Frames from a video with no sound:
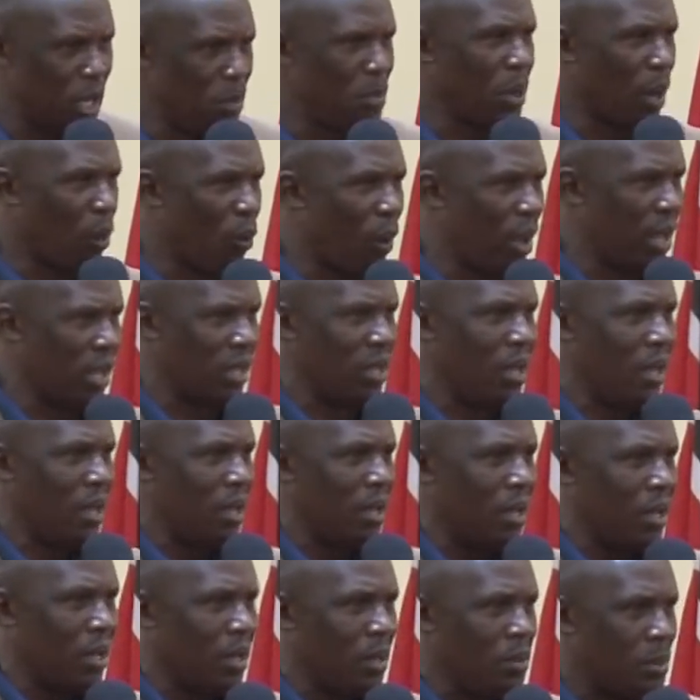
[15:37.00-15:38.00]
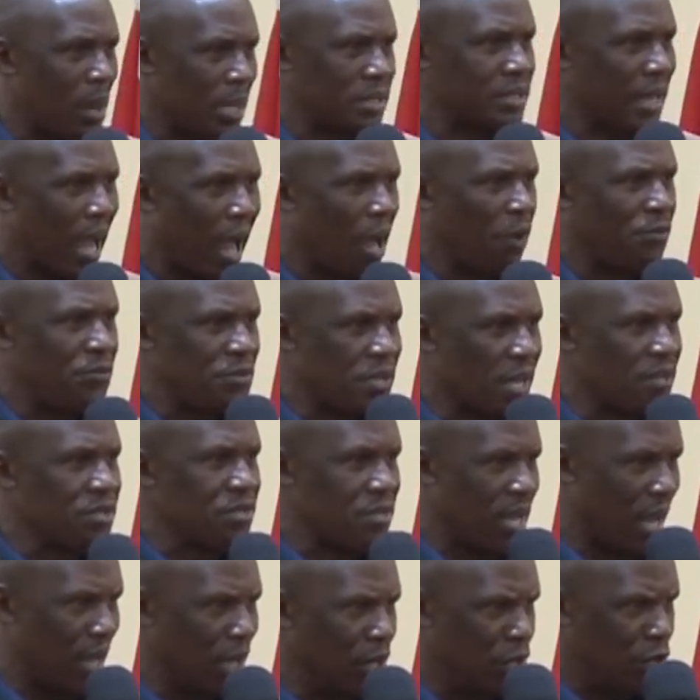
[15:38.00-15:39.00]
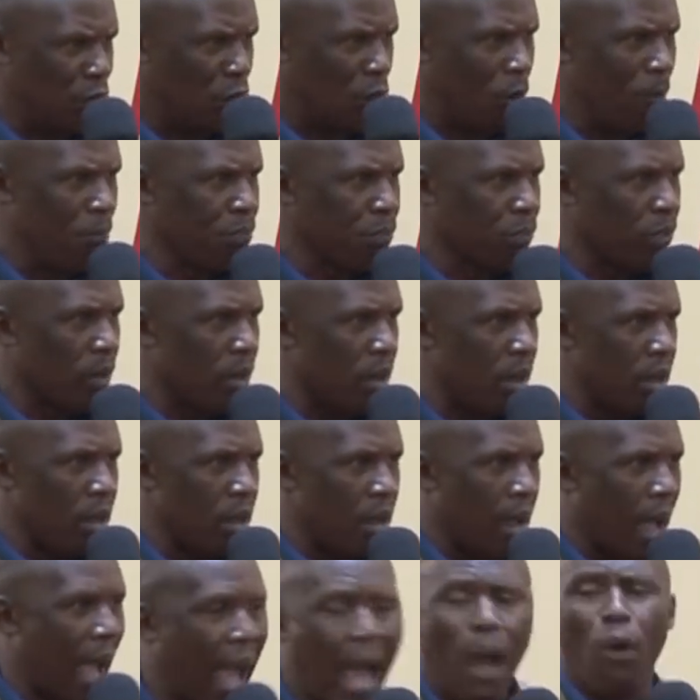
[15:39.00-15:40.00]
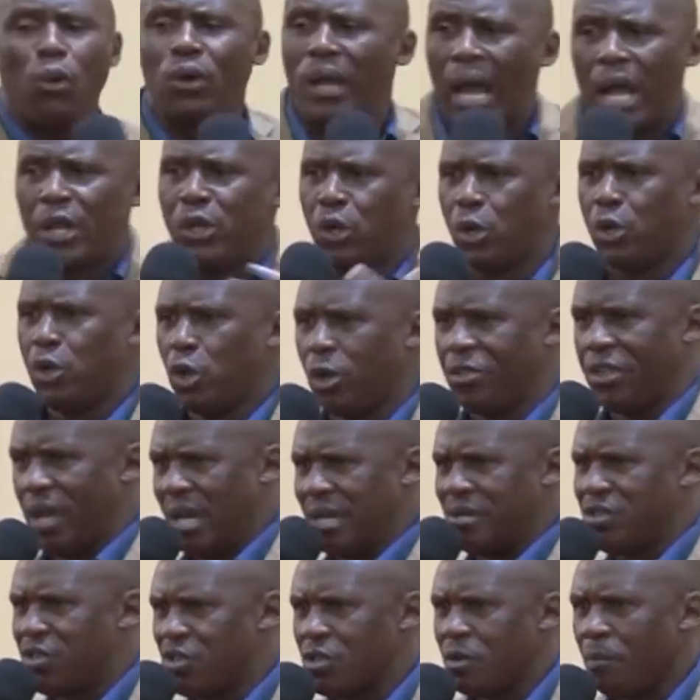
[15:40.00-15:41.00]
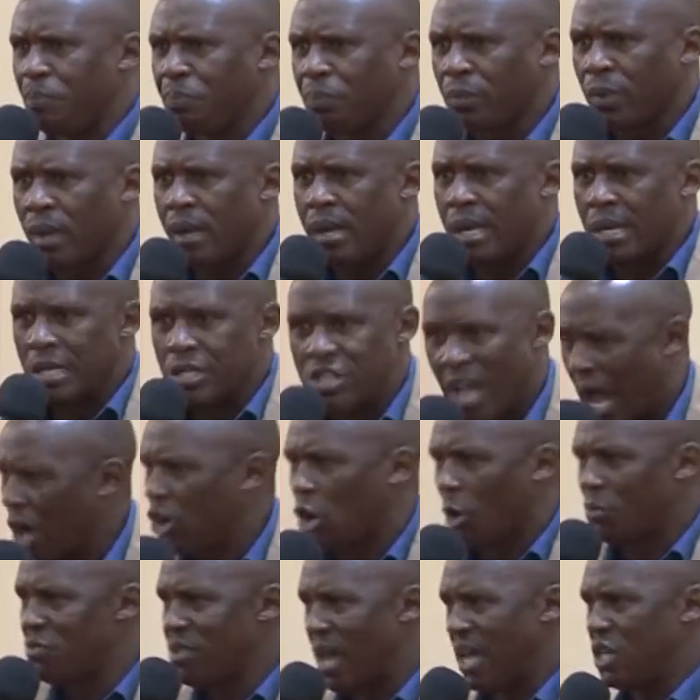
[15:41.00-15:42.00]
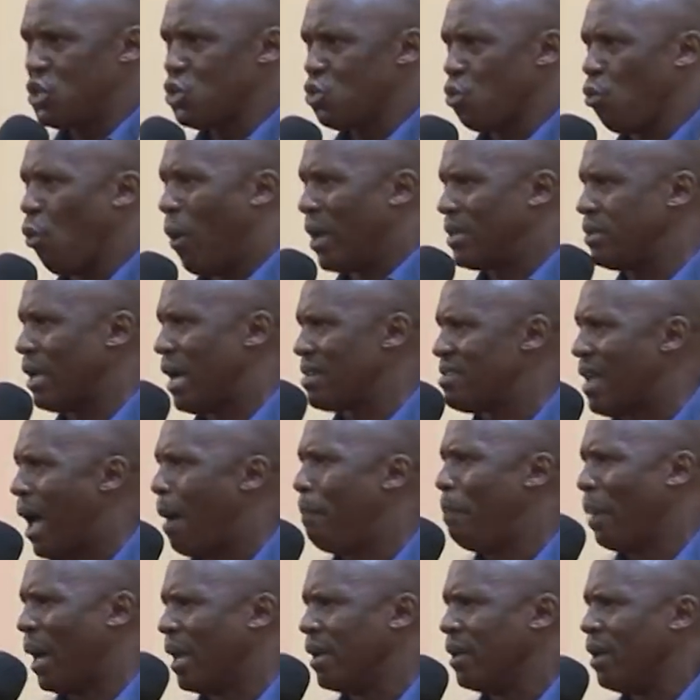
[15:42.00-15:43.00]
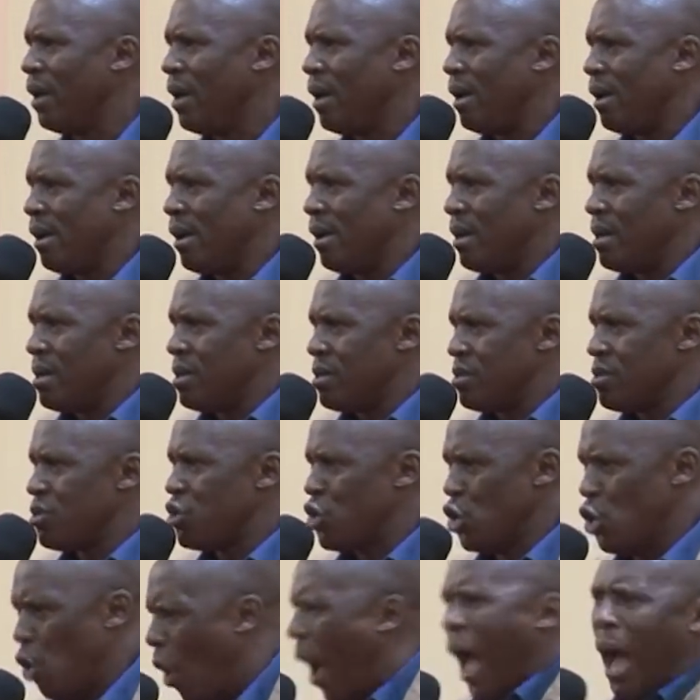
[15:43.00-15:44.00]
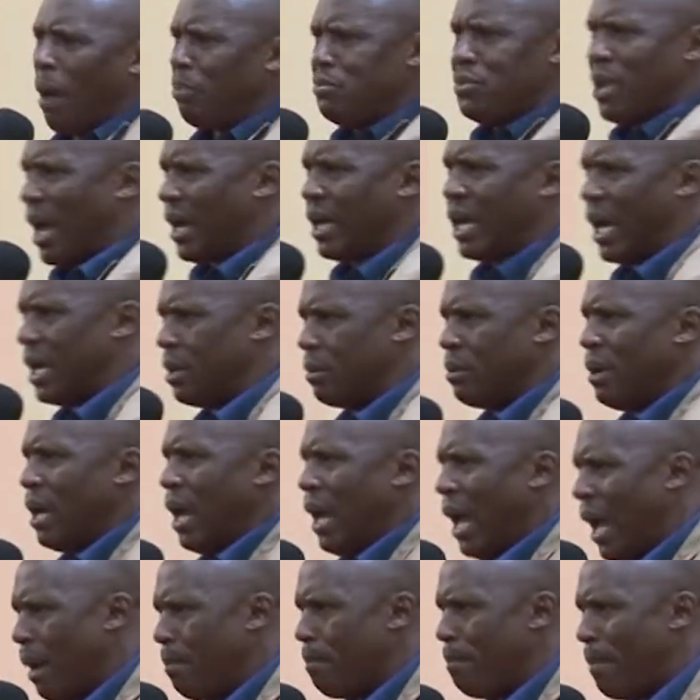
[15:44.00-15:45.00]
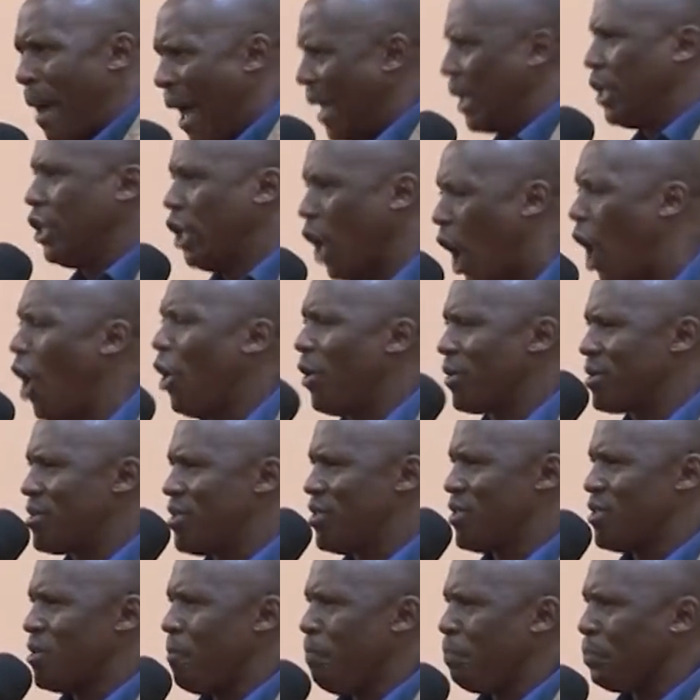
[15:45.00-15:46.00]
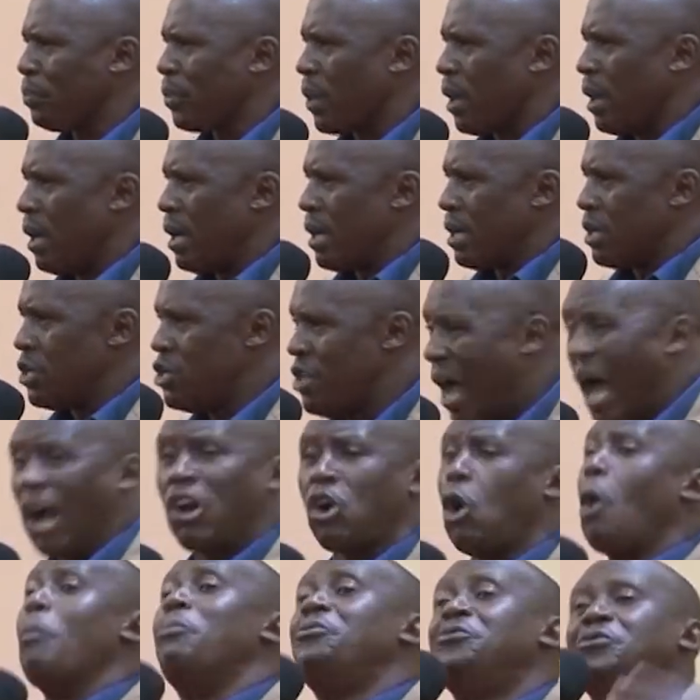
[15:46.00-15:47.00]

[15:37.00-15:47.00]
in the way that I've sustained you? How can you do this? Jacob says, What has happened? You have taken my gods. Jacob